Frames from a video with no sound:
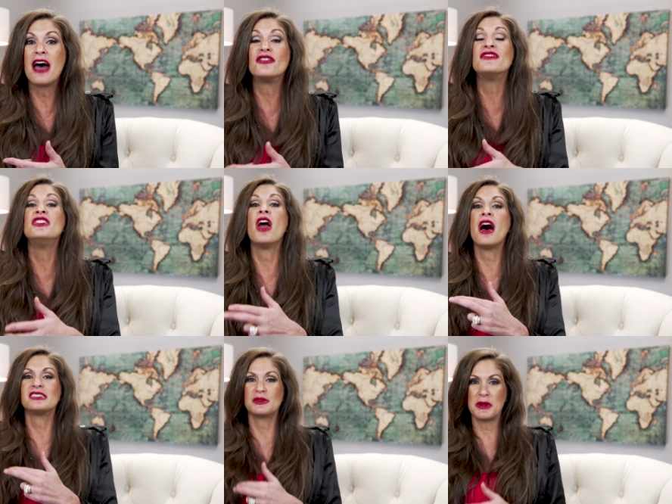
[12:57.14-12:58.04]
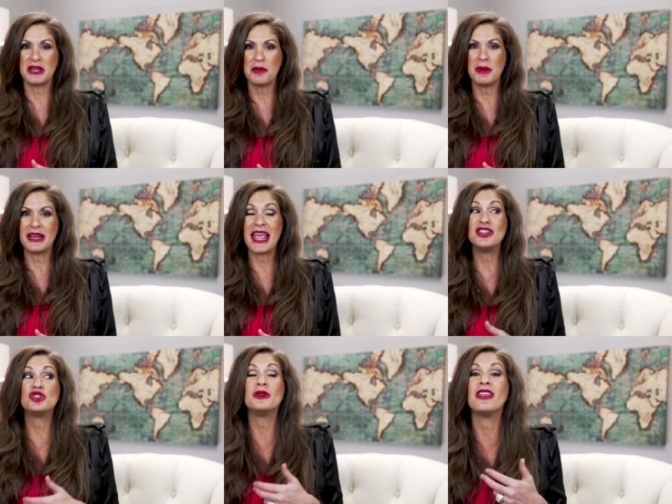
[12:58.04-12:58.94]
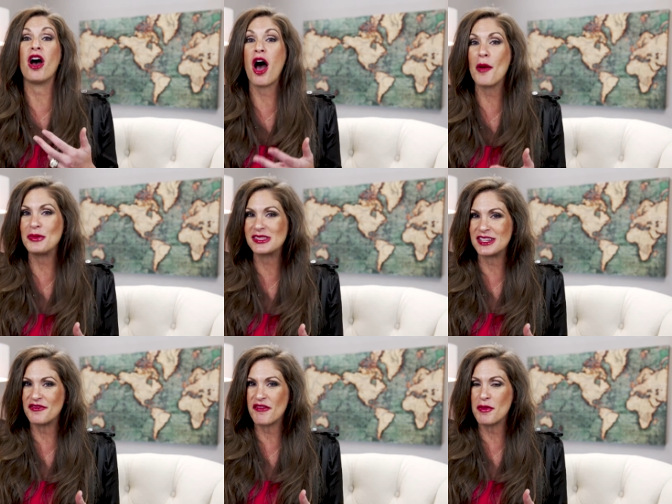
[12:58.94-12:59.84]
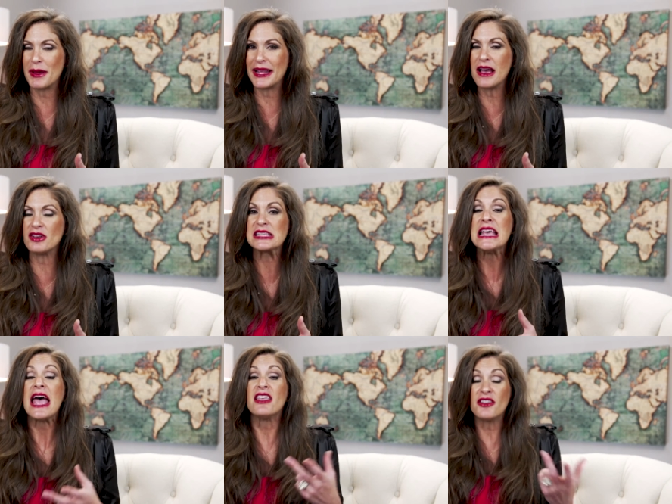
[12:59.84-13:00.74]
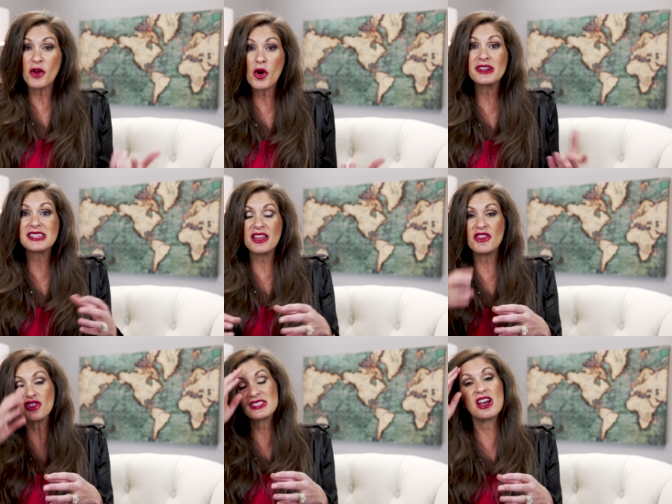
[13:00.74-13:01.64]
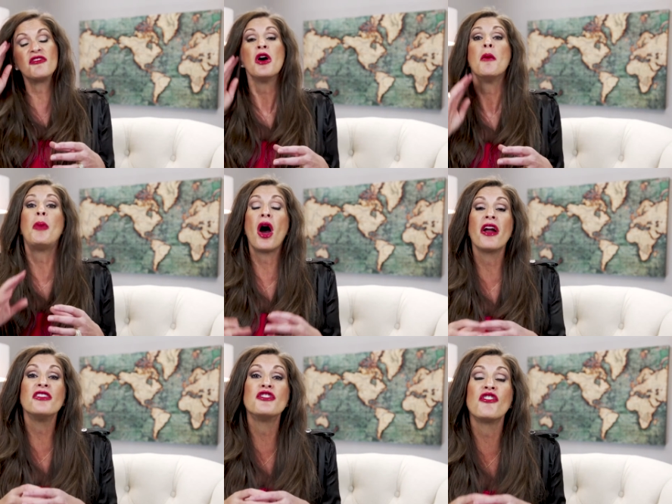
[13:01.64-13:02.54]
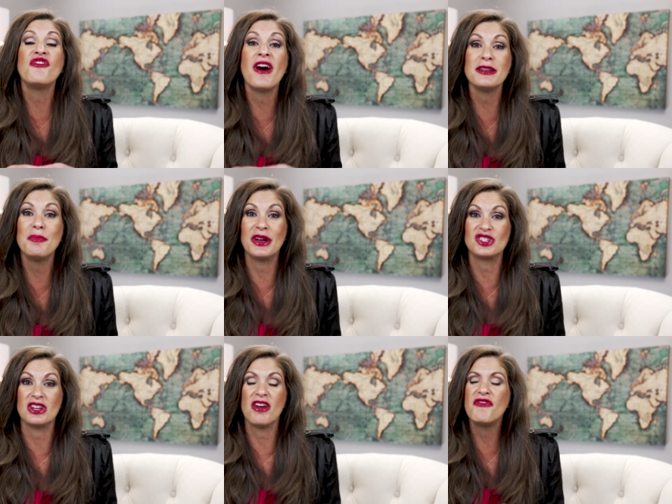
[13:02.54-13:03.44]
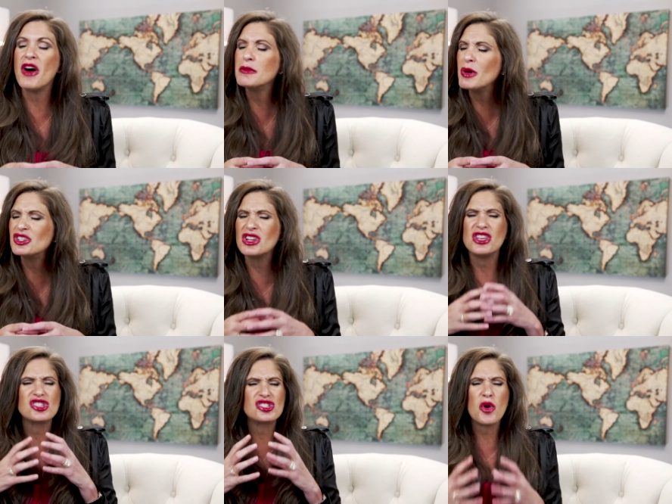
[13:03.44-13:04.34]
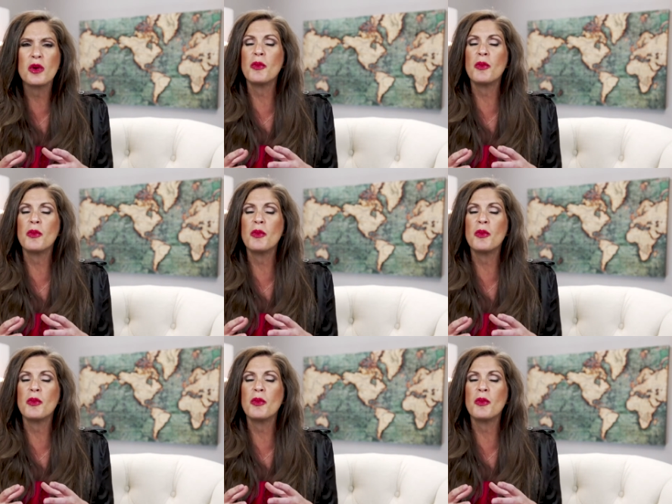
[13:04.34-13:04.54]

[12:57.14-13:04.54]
out of not spending money and doing the opposite of everybody else. And then of course, giving yourself part of your fun budget. A fun budget is so